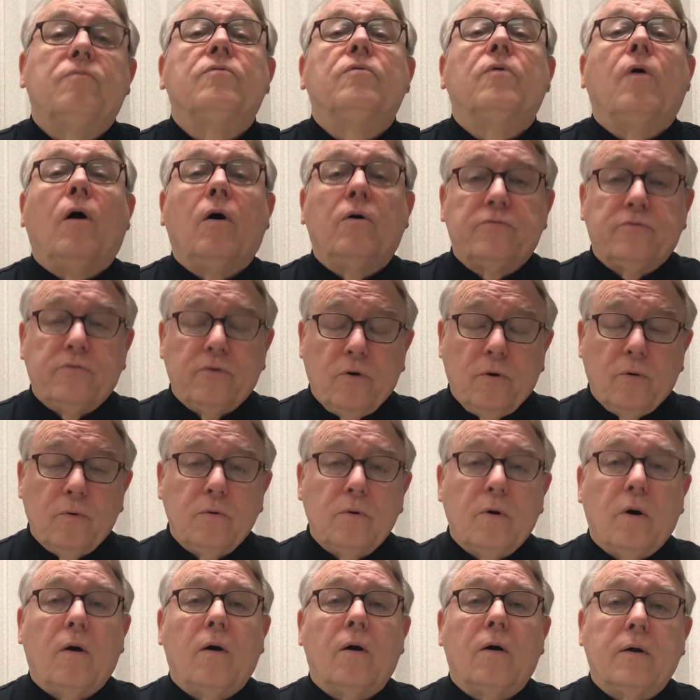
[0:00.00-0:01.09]

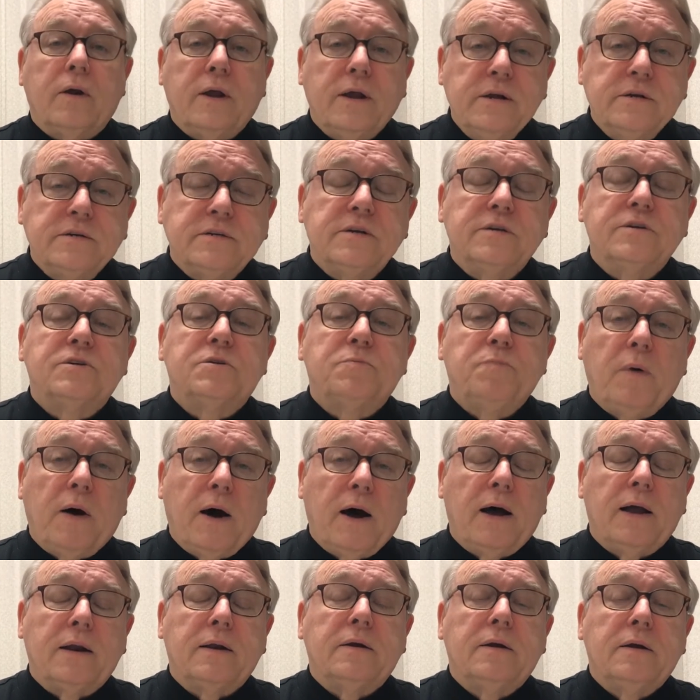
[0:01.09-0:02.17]
also are easy to
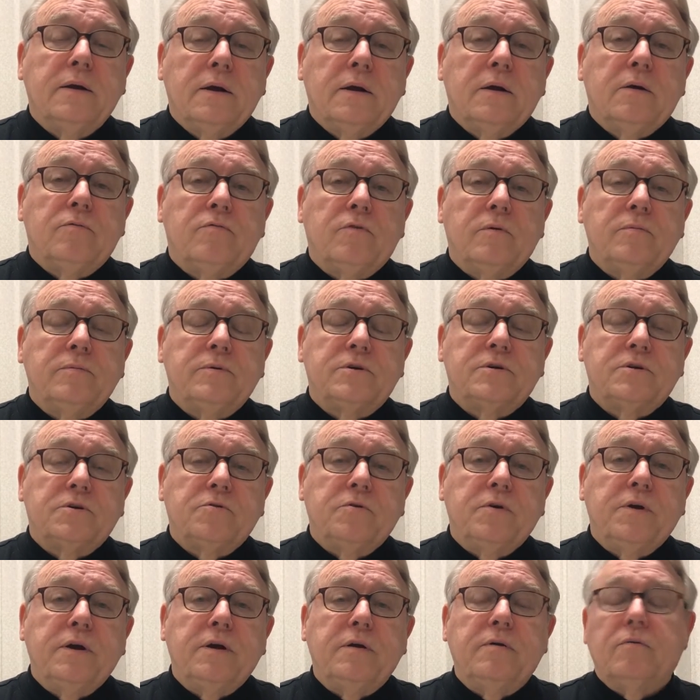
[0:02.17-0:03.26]
spot from the
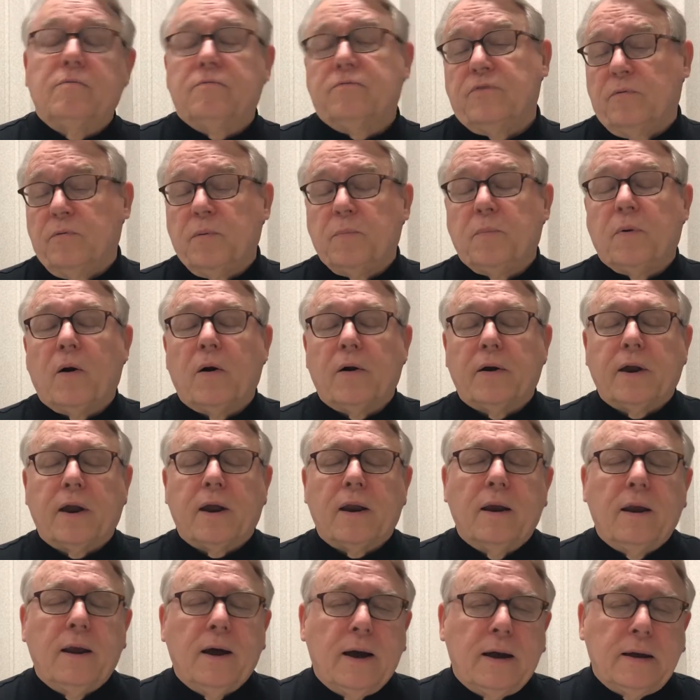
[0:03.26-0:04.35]
street, from the parking
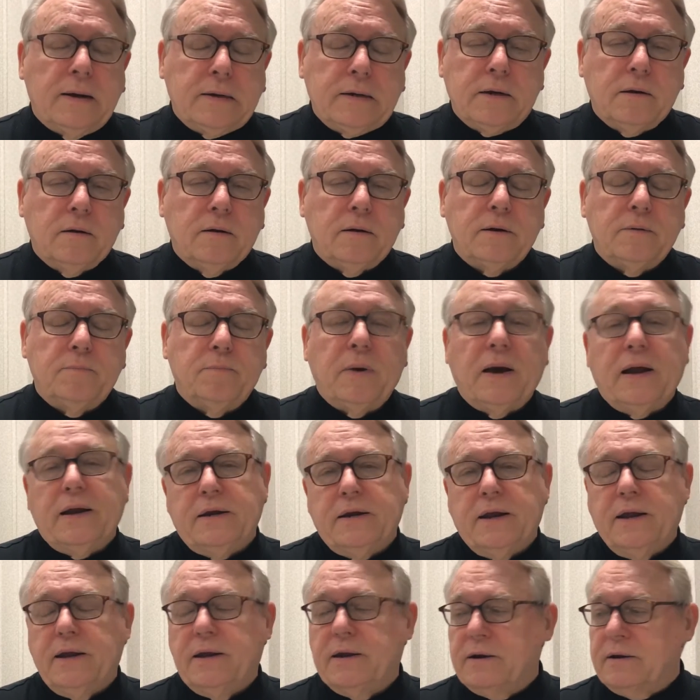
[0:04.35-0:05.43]
lot, by
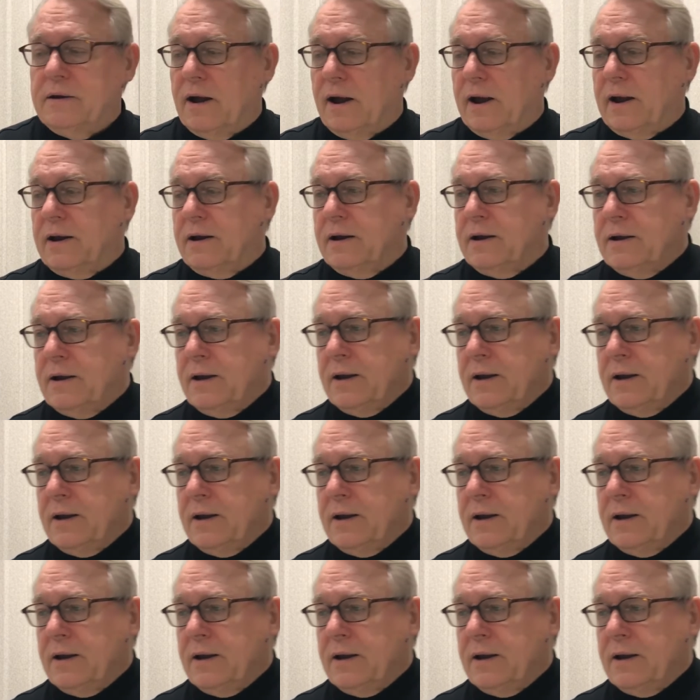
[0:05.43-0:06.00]
day and night.